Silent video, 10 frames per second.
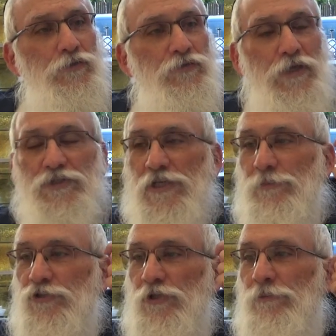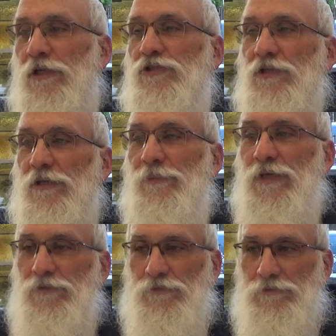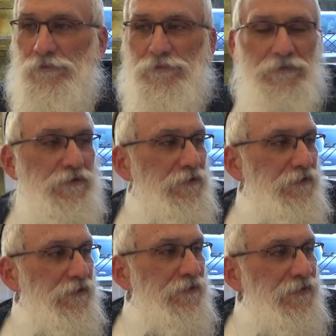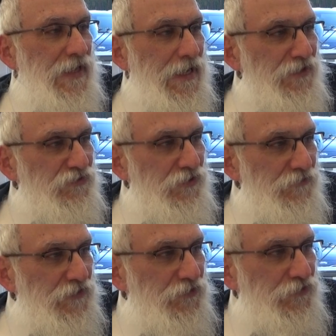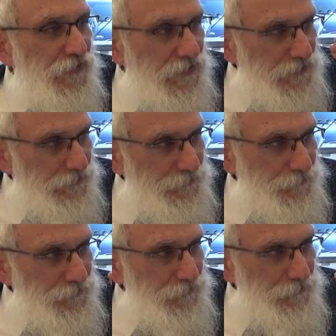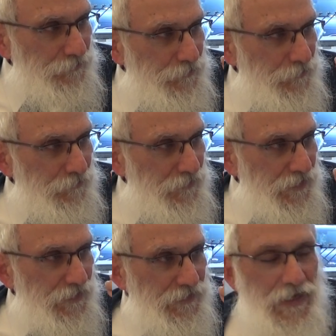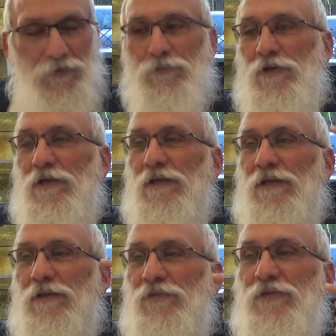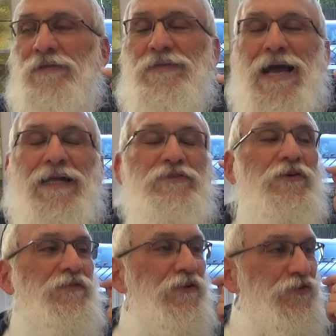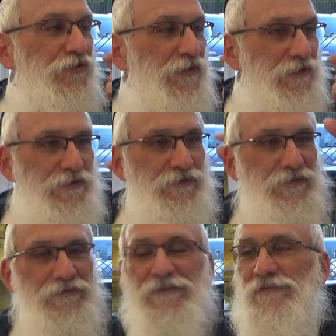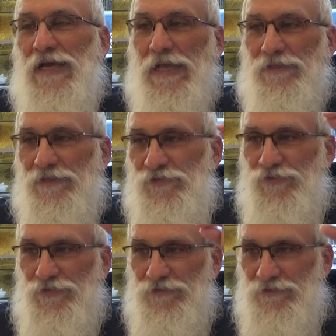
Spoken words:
So Hashem shall Moshe Rabbeinu the knot of the tefillin. Now, the knot of the tefillin, the dalid.